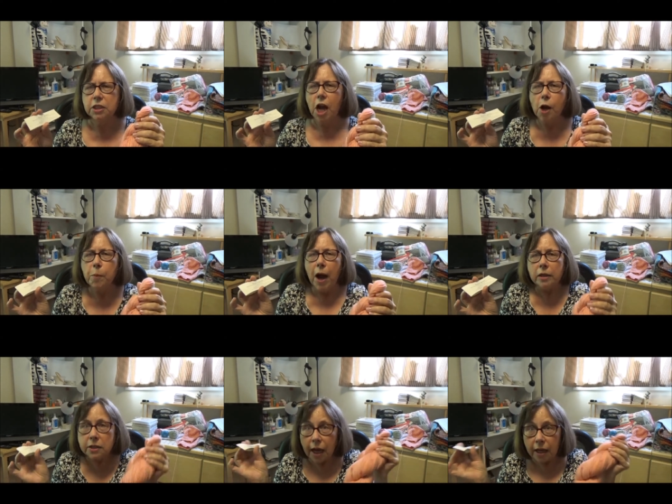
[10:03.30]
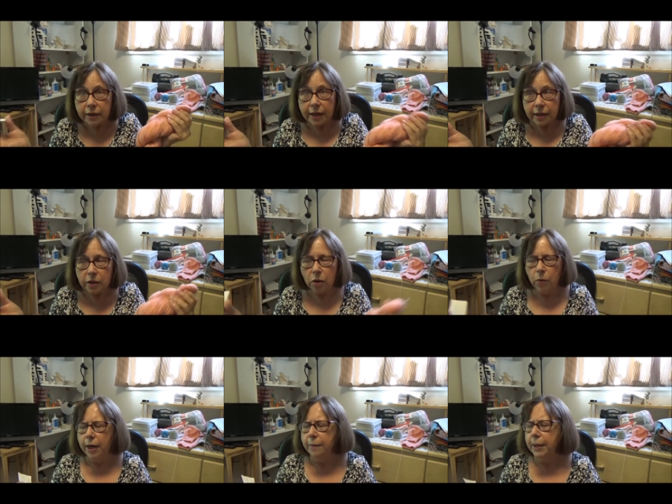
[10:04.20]
stockpile yarn that I didn't know
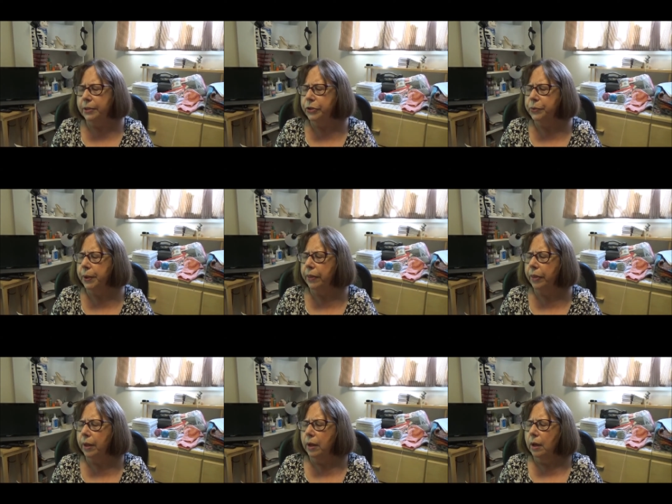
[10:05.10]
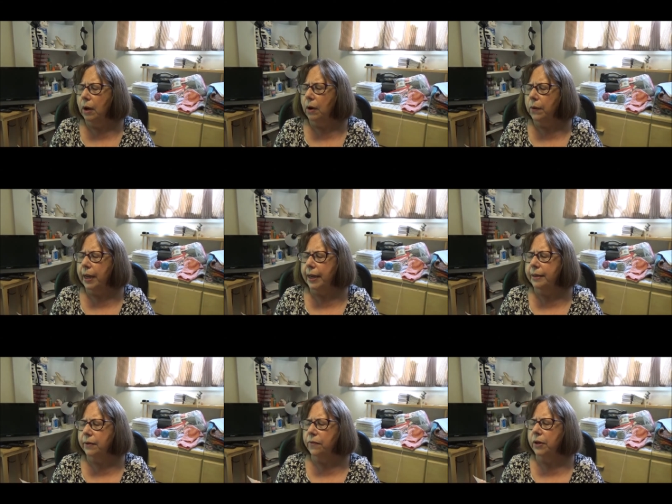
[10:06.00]
what I might do with. Okay,
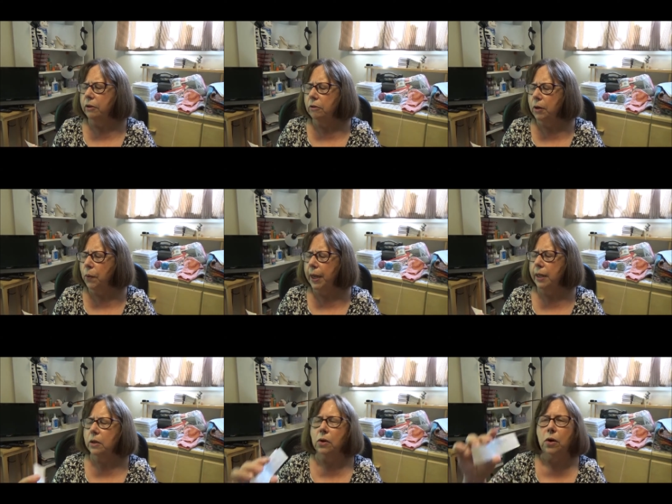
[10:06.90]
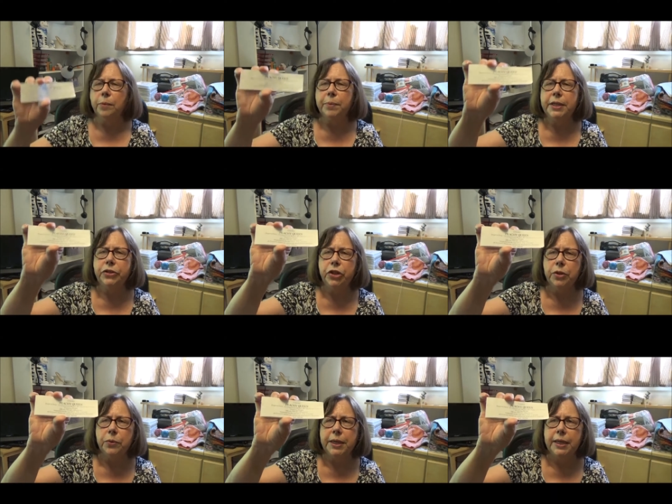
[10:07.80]
it's a fingering weight called Peachy
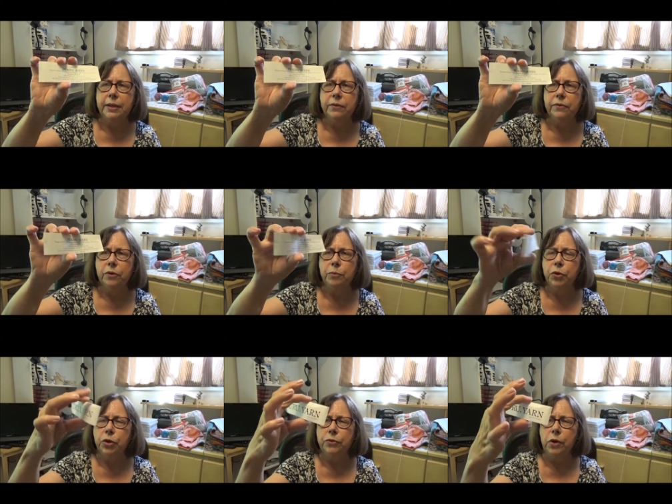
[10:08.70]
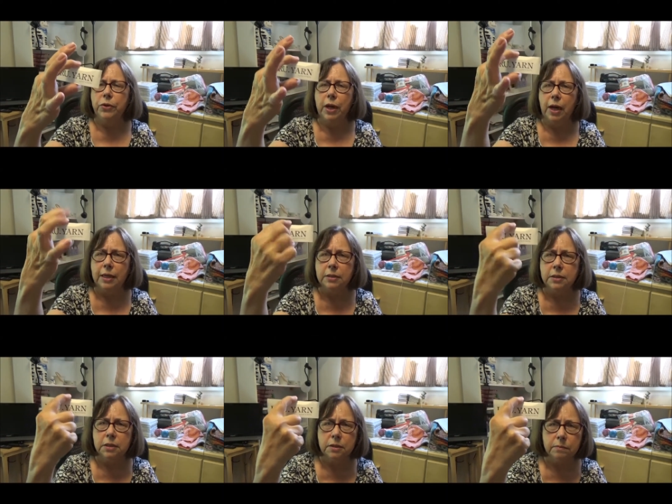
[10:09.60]
Queen from Euro
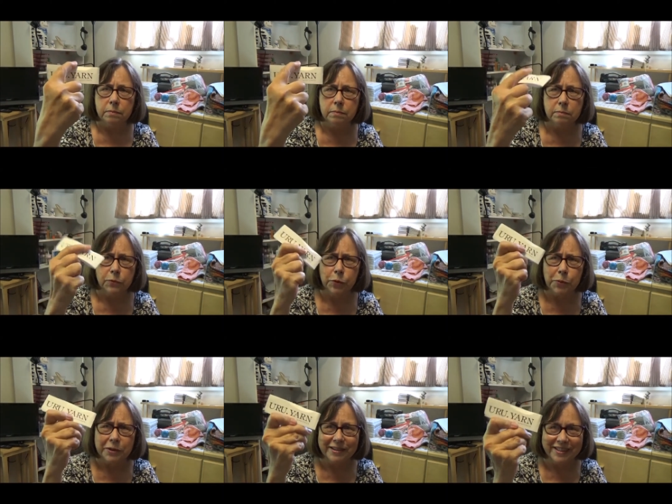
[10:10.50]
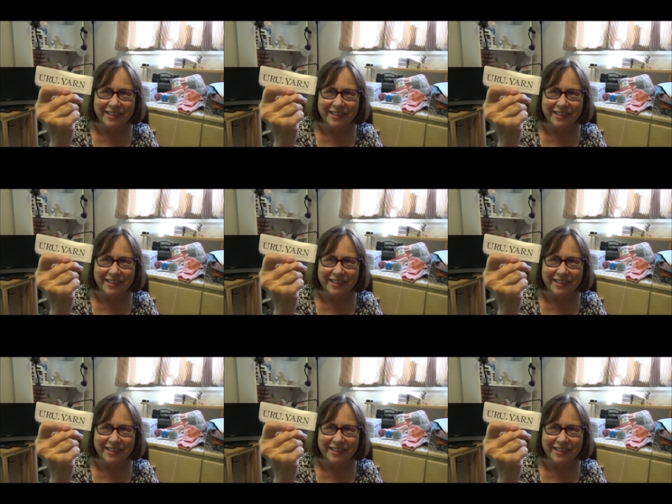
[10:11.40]
Yarns. Oops.